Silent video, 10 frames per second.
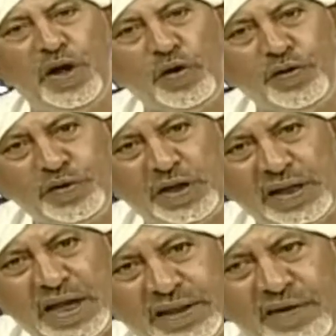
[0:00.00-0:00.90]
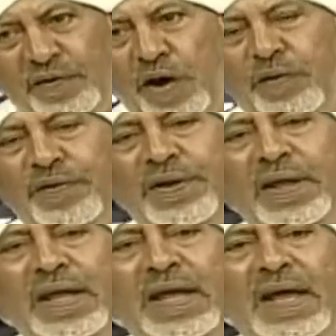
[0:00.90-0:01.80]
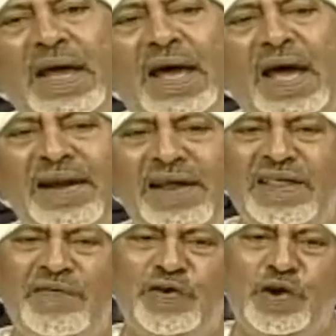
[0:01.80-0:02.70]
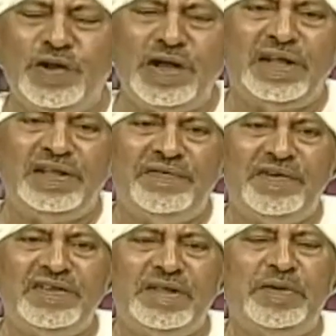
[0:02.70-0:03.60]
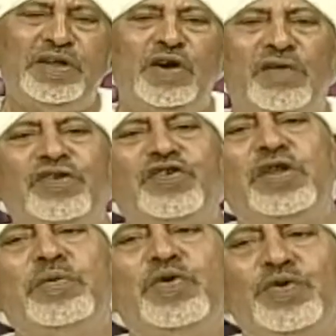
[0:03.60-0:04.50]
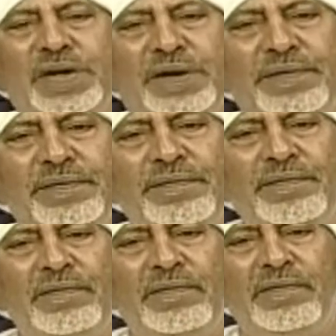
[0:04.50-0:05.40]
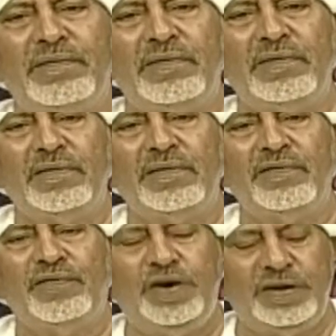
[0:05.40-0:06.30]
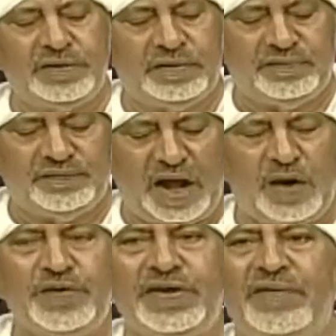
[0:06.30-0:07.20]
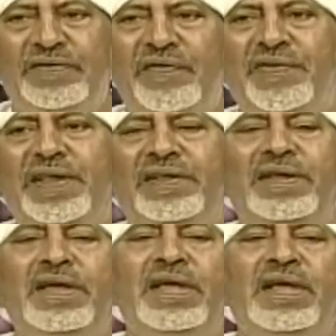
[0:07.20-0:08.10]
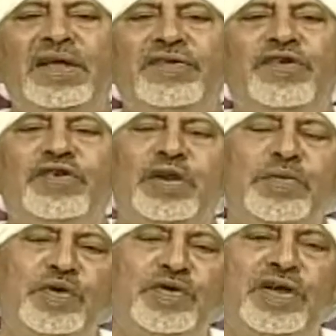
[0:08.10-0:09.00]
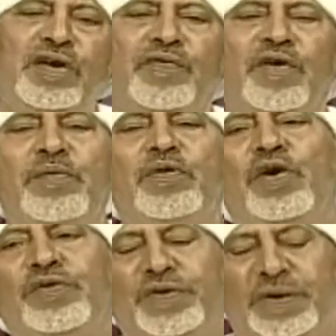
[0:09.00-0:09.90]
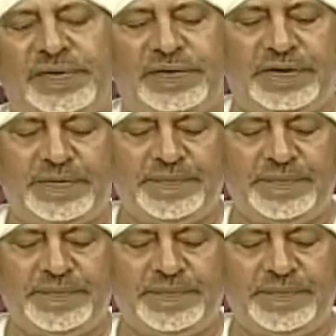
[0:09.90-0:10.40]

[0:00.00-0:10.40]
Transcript: a consonant and a vowel. Another phonological difference is the matter of distribution. Vowels have different distribution from consonants.